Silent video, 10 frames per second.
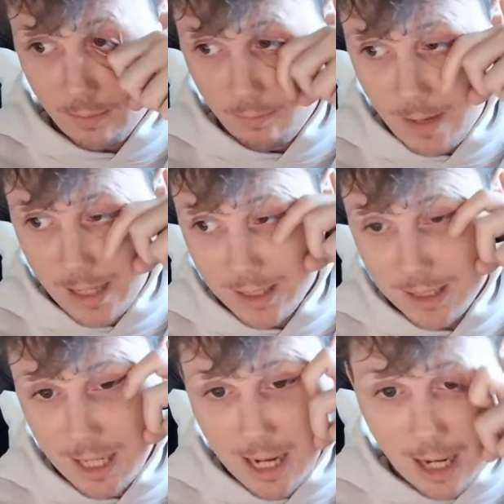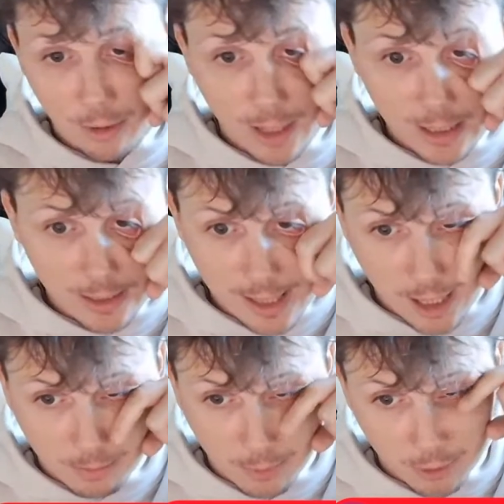Mantis saying, I don't like the
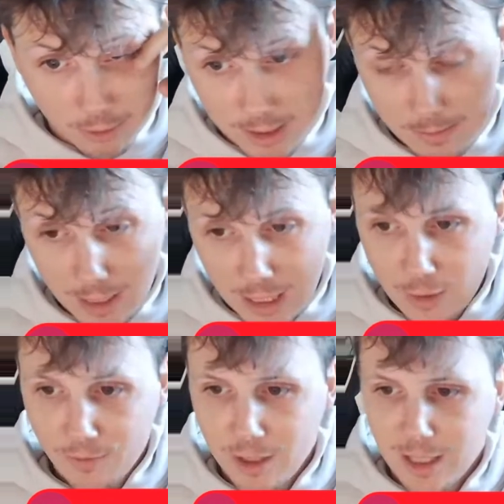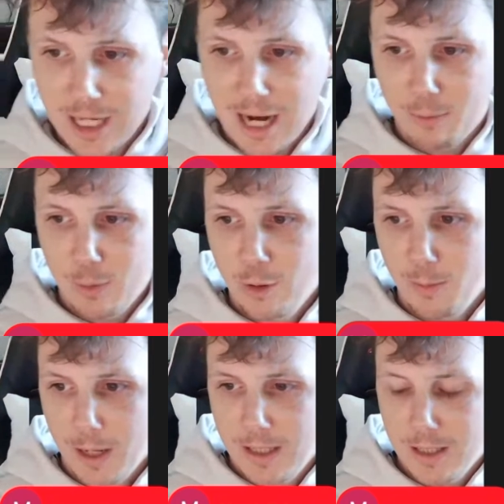dog bowl. Seems like you have to get top 3 or you're
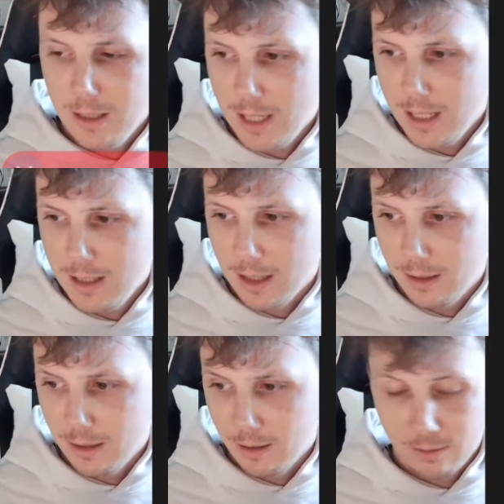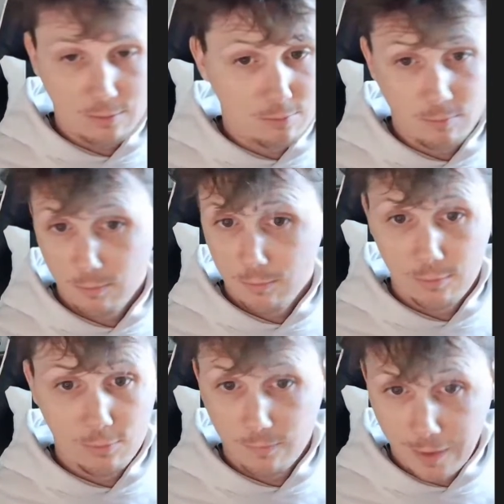basically getting nothing.
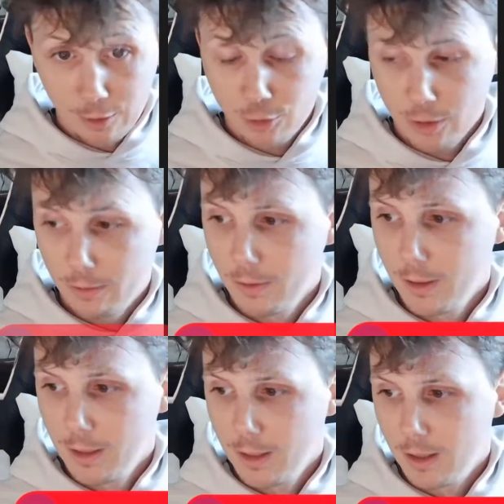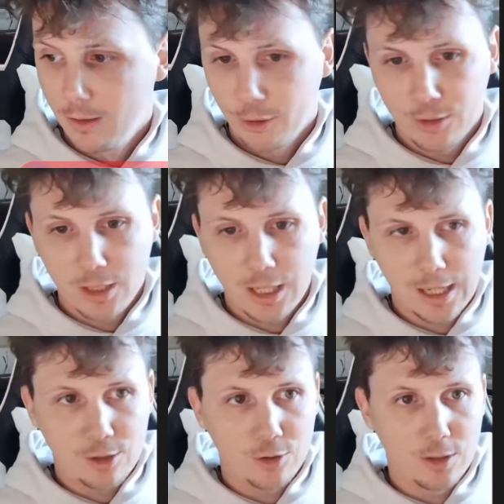Very true. 13K
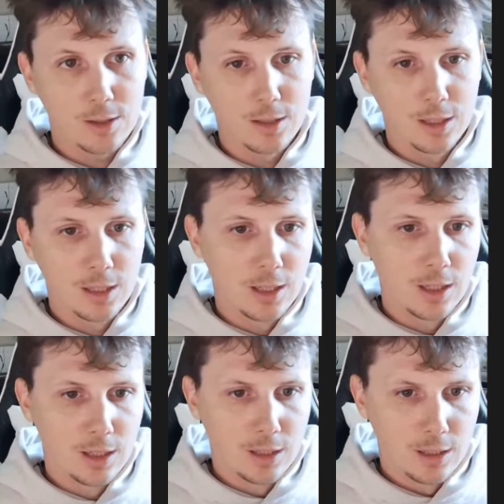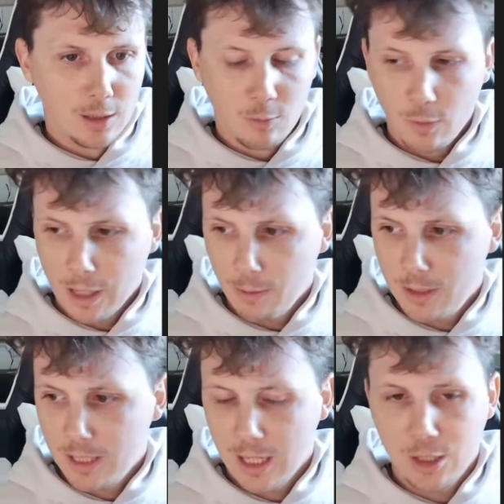entries. What I would
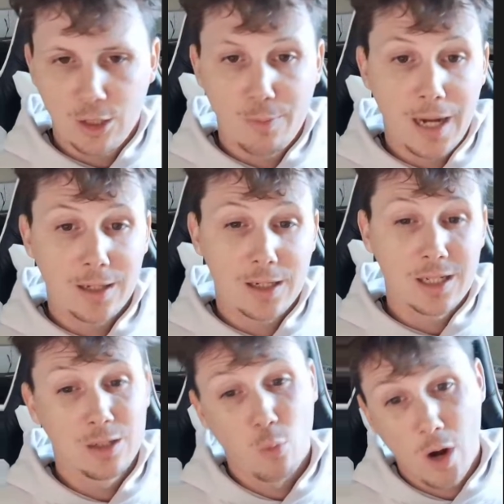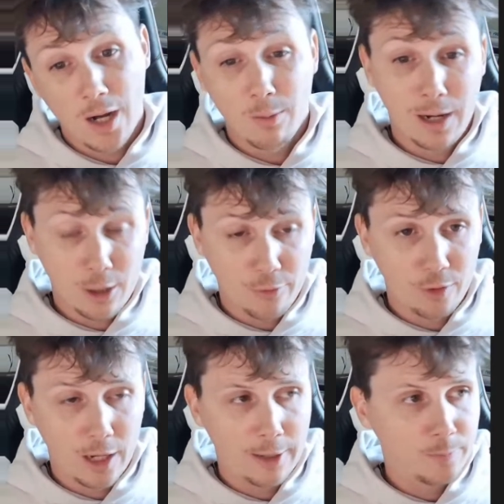say to you, Mantis, is 1, it might
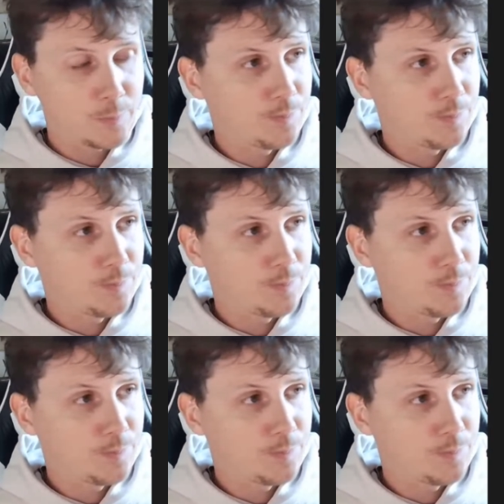overlay,